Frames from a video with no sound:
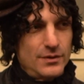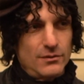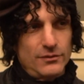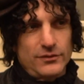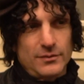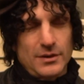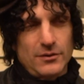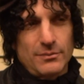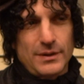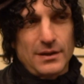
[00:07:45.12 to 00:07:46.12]
some other
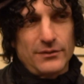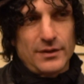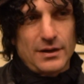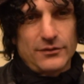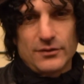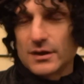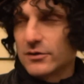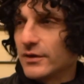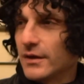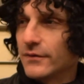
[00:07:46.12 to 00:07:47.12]
bands that I saw, like
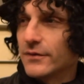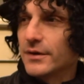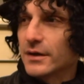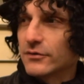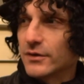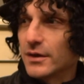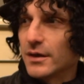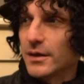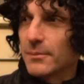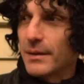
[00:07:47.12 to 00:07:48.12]
Jane's Addiction
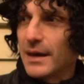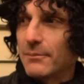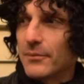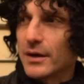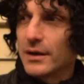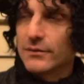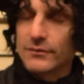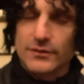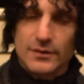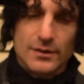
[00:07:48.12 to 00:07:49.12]
and Bad Brains,
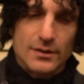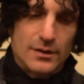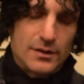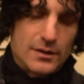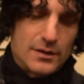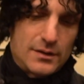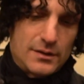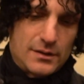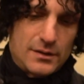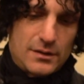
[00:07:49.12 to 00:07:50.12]

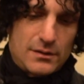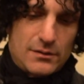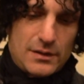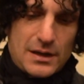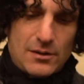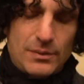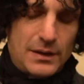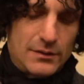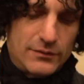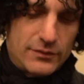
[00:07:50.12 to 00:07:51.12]
and, now
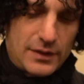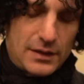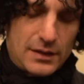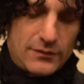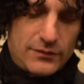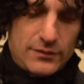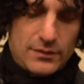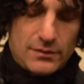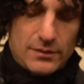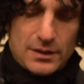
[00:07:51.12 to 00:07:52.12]
bands, I guess,
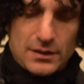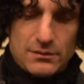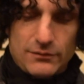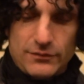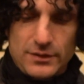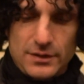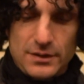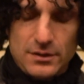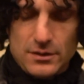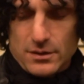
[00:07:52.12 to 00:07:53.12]
that I go
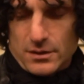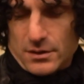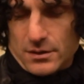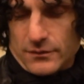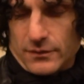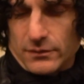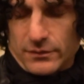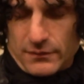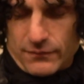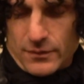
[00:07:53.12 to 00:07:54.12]
see, it's a little
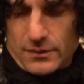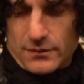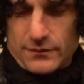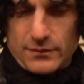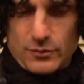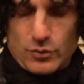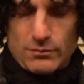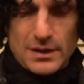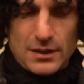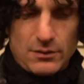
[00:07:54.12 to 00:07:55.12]
different, it's a little more
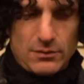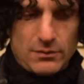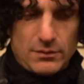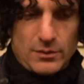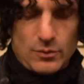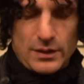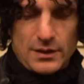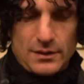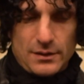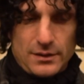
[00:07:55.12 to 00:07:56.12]
mellow, or in a
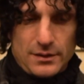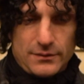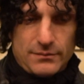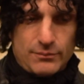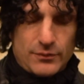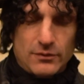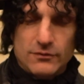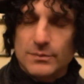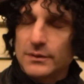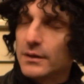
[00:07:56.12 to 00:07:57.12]
way, in the
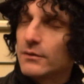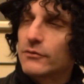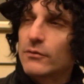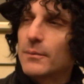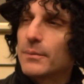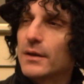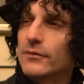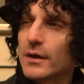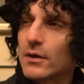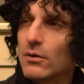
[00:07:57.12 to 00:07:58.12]
approach, but then there's great bands
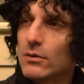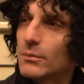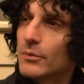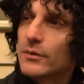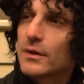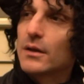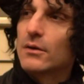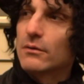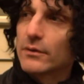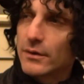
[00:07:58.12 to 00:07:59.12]
like Goldwell
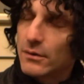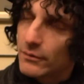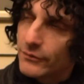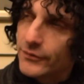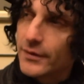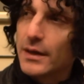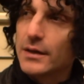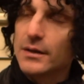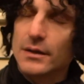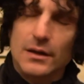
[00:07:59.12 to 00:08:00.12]
Bordello or the Hold
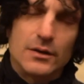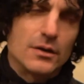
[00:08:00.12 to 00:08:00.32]
Steady that